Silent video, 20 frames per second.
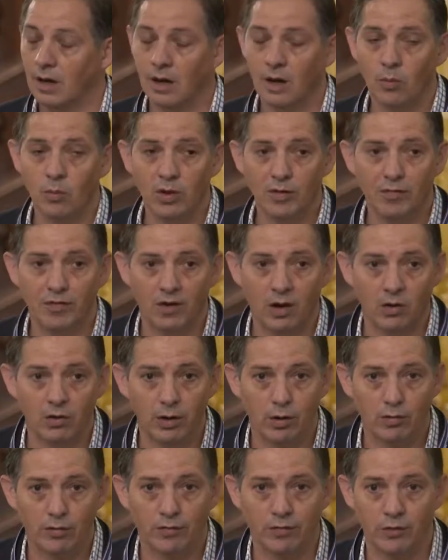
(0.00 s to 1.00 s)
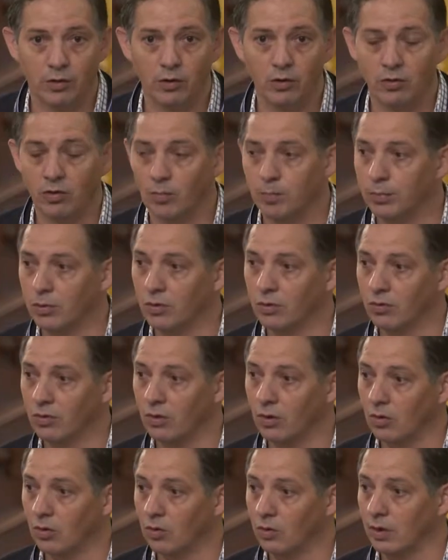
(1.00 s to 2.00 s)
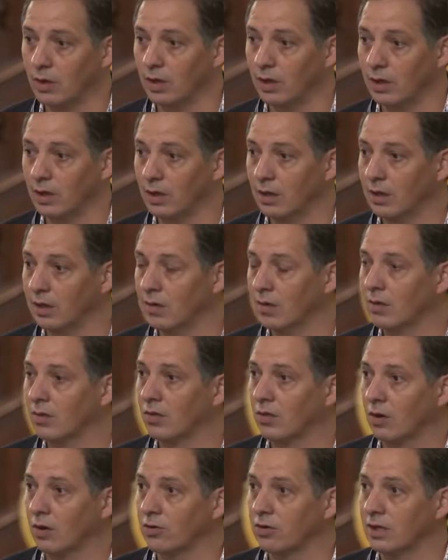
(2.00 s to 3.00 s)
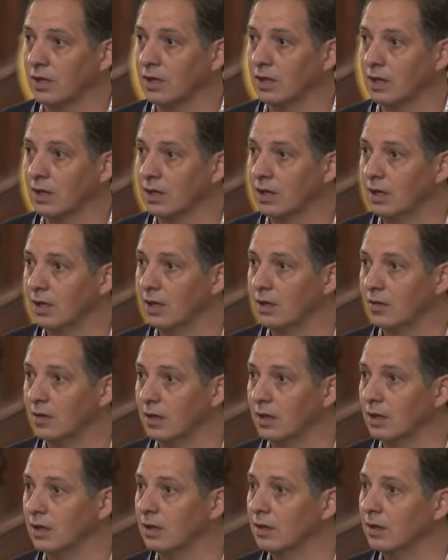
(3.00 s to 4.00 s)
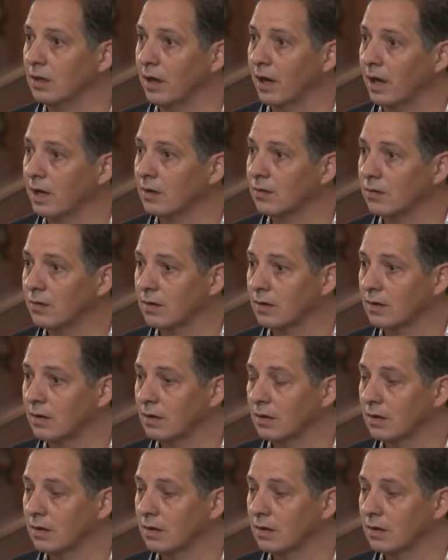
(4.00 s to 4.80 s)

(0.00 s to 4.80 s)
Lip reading: We found our first Blue Zone in Sardinia, Italy. Next.